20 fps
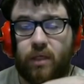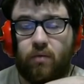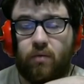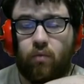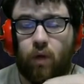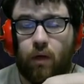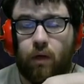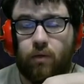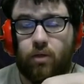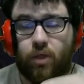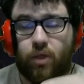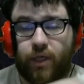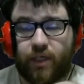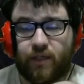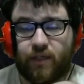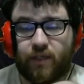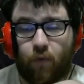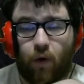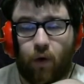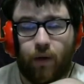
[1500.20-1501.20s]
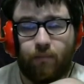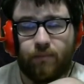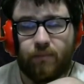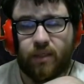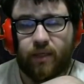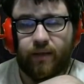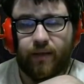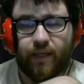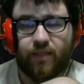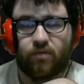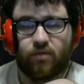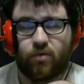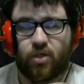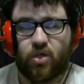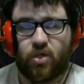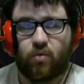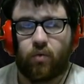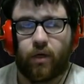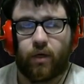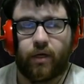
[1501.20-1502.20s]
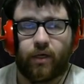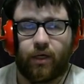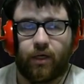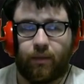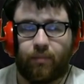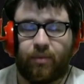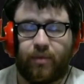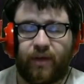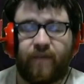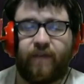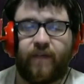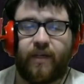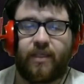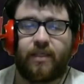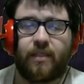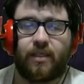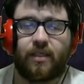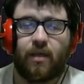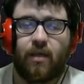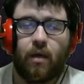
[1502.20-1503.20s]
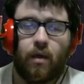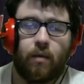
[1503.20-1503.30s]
while transformed. That's what you want on your prefixes,